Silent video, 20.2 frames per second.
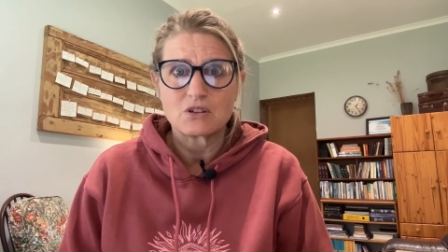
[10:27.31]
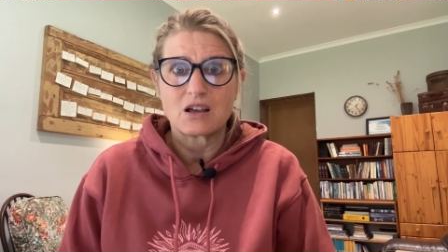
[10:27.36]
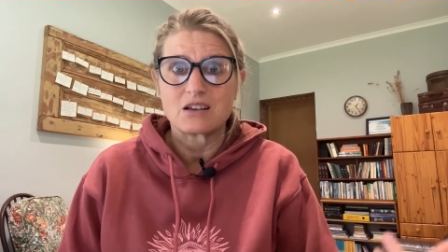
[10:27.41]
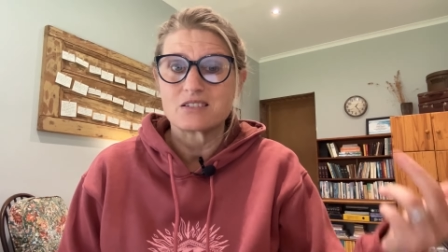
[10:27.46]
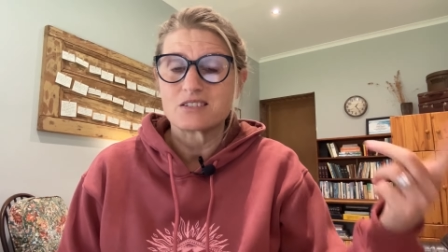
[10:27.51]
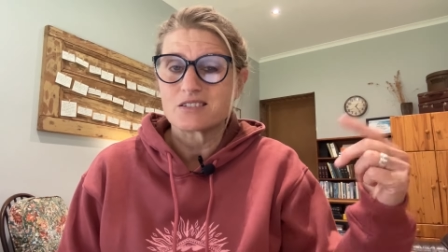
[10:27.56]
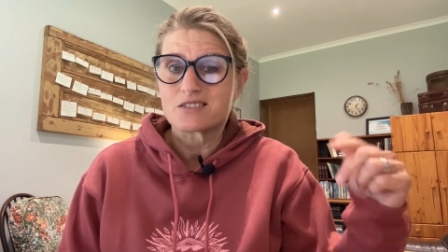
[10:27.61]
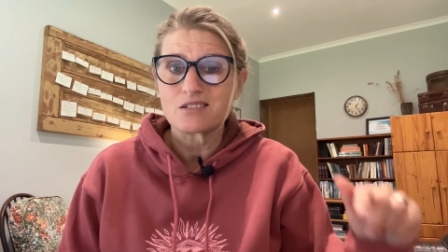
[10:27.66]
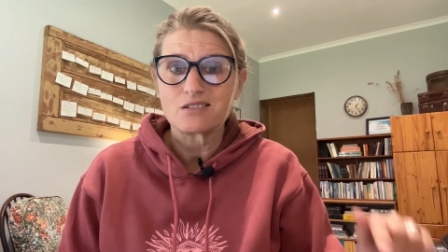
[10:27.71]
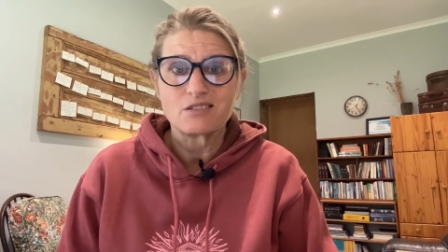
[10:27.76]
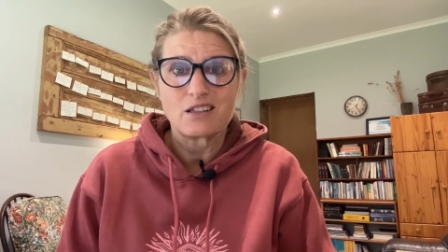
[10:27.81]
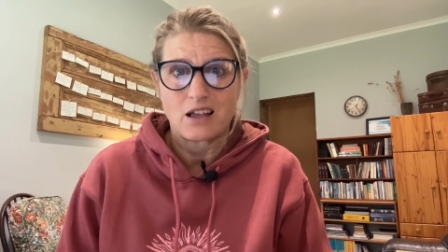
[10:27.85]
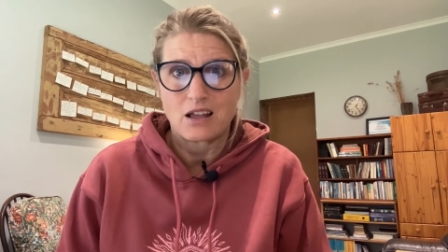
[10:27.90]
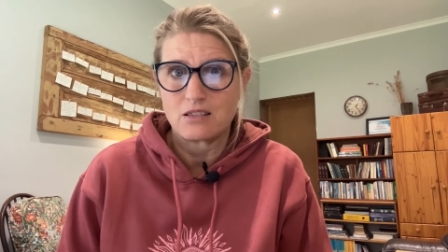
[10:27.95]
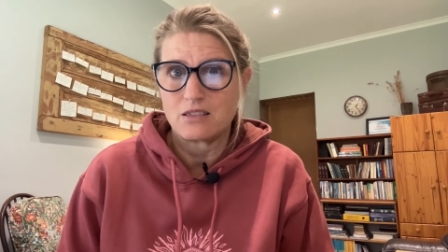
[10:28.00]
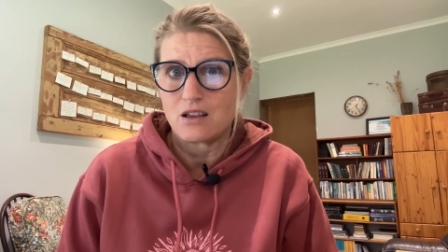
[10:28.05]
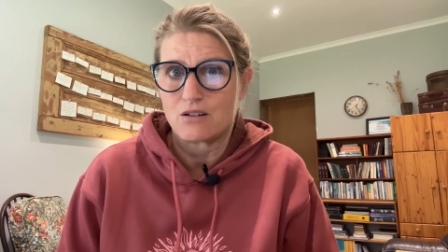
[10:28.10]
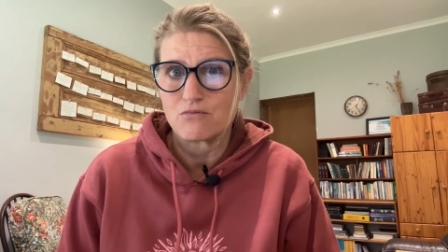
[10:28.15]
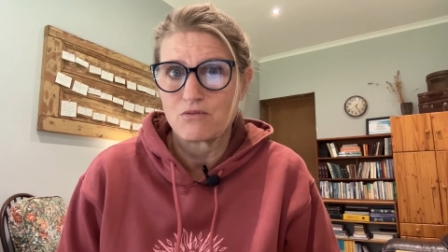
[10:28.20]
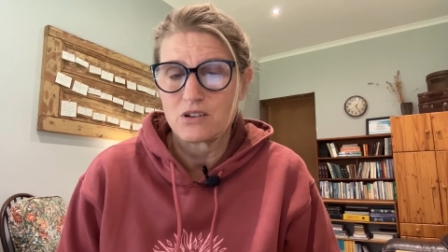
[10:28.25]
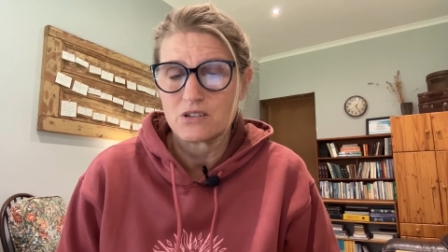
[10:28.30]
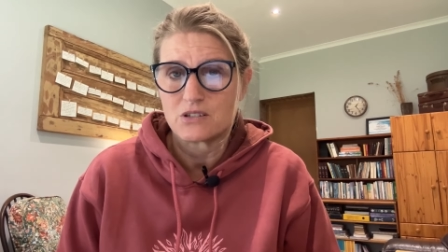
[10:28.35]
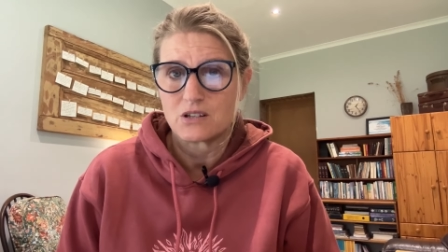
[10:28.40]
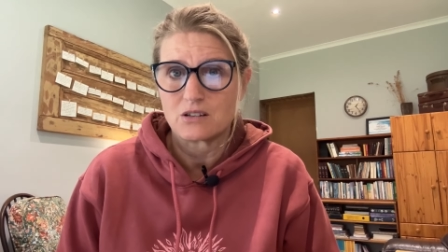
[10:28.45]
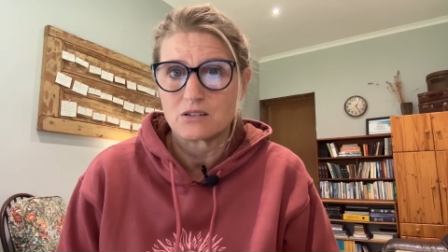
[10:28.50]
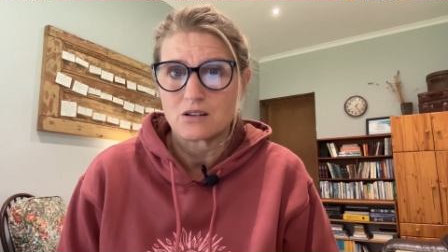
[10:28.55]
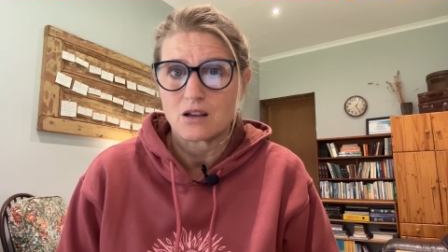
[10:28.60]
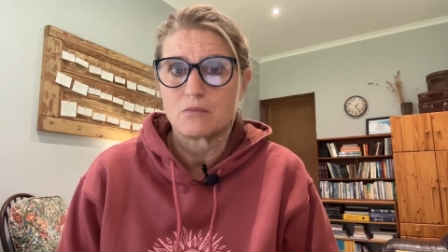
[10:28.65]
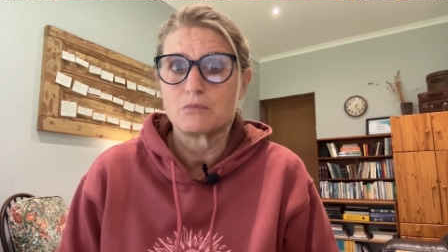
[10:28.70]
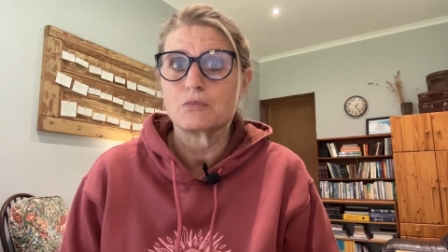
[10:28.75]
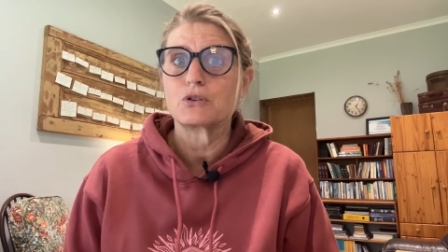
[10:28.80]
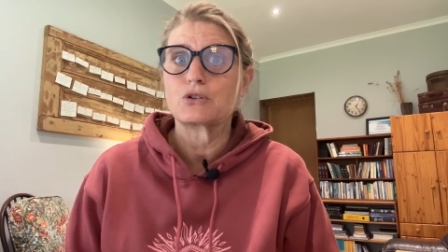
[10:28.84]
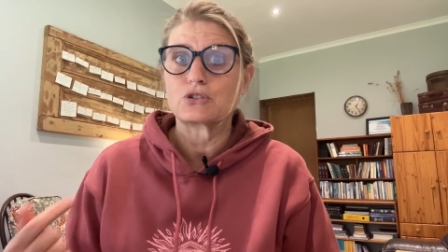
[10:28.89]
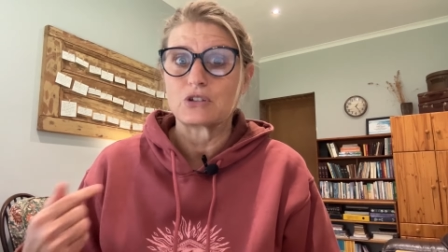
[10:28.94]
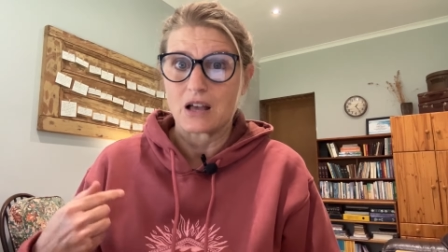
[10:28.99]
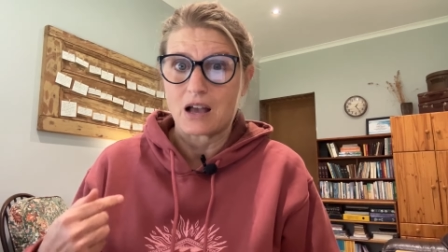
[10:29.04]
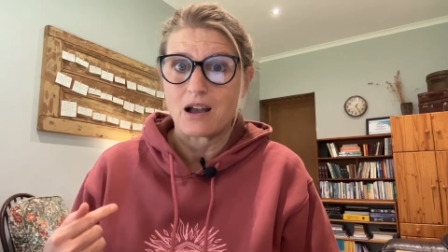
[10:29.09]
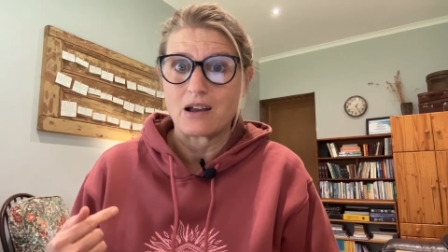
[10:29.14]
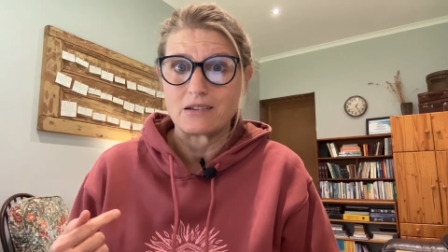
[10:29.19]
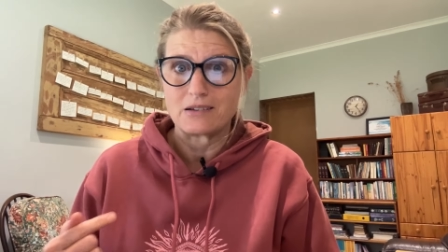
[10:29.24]
I still had that resting time because
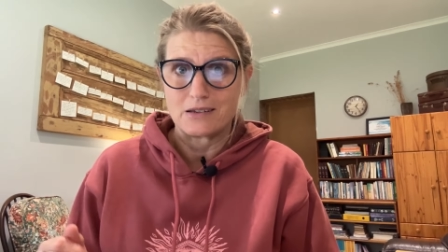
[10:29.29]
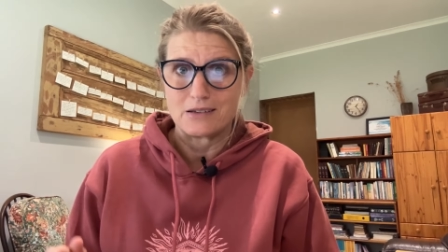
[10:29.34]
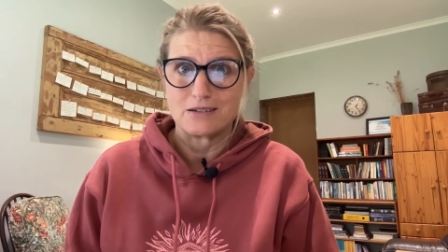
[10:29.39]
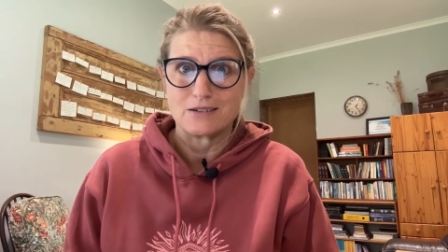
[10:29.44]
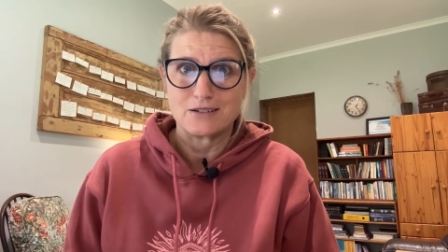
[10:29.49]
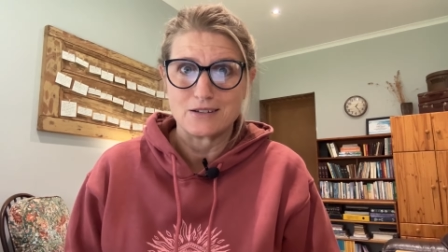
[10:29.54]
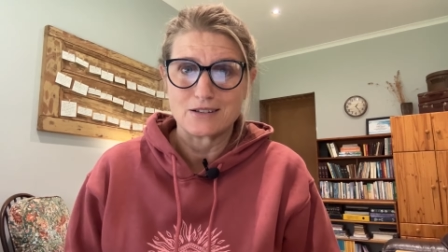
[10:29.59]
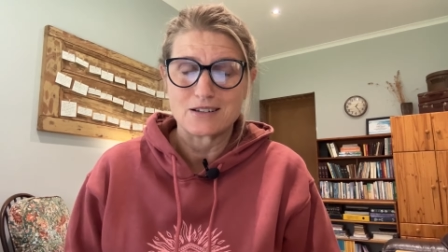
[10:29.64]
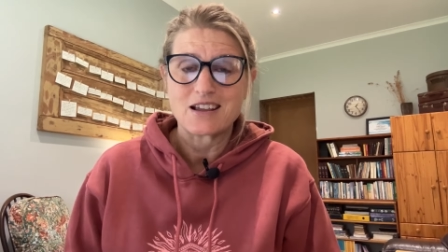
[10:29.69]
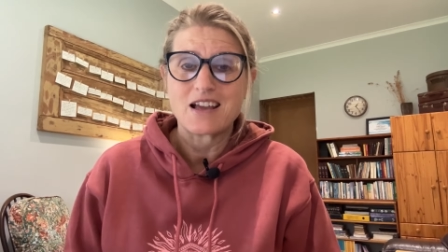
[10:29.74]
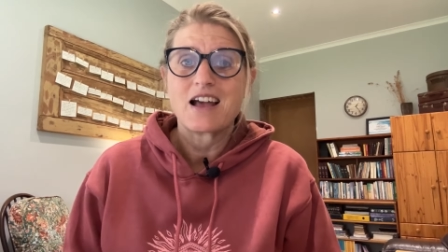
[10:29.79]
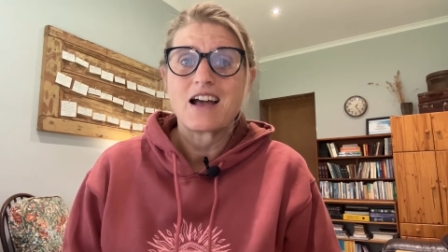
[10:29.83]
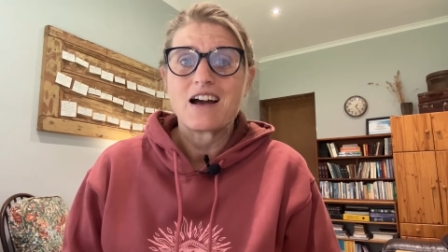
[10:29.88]
I needed it.